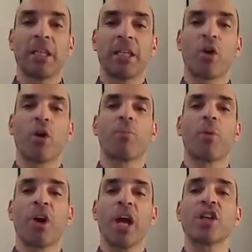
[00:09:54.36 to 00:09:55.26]
by the
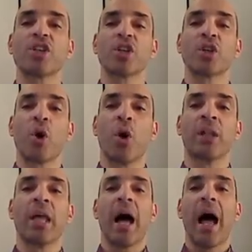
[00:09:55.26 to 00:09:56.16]
corporation
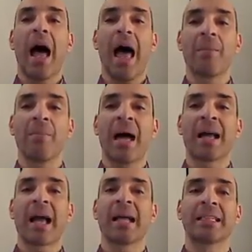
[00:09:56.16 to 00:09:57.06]
called
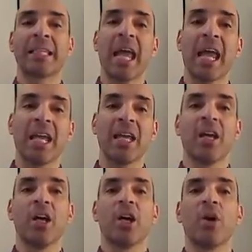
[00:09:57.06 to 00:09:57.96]
Almaz
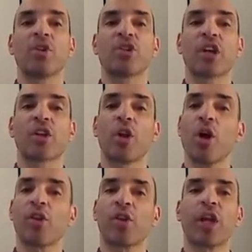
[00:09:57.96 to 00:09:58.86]
Antey, which has
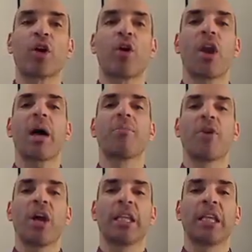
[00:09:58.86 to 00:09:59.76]
closely
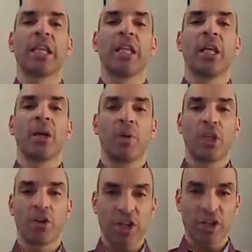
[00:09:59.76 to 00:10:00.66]
collaborated
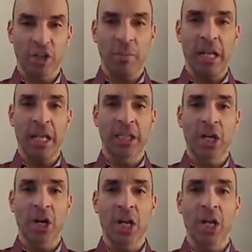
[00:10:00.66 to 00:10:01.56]
with the Russian
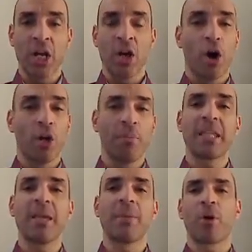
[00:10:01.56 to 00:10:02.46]
military on
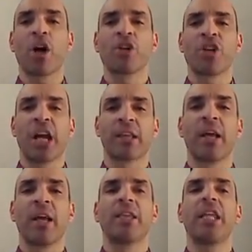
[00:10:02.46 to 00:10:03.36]
many
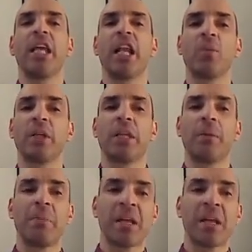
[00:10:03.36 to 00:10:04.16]
projects dealing with